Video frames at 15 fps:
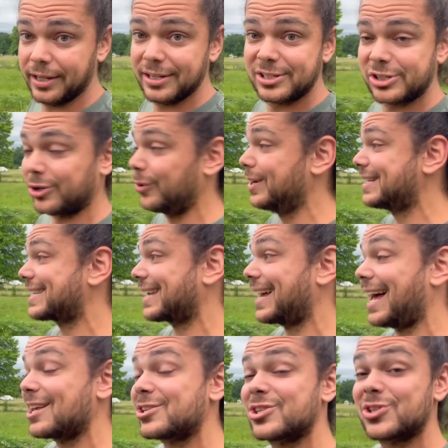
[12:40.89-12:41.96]
so it's
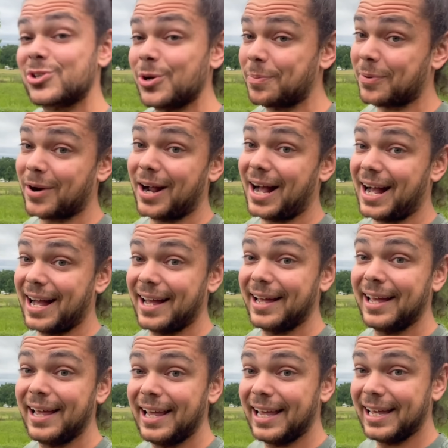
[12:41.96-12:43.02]
super high
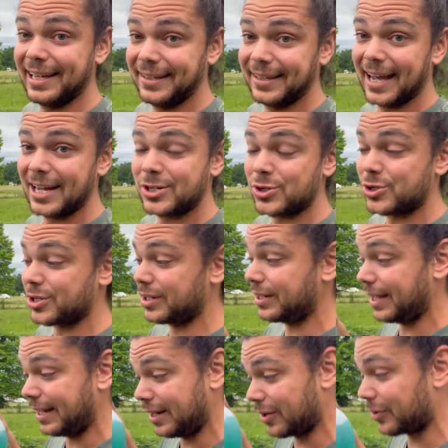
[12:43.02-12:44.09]
in nitrogen,
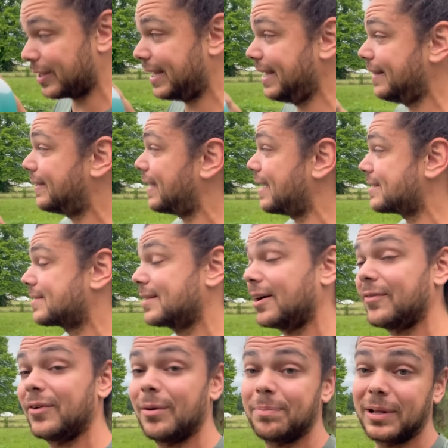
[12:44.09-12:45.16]
and it'll heat that
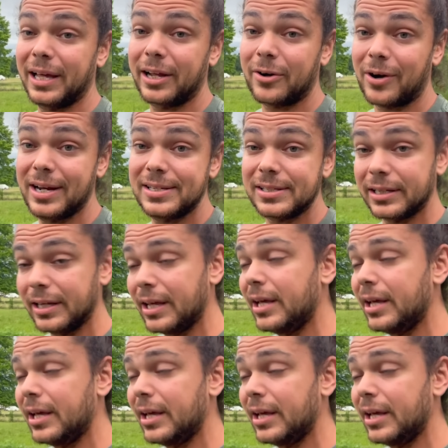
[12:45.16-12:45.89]
stuff up like crazy.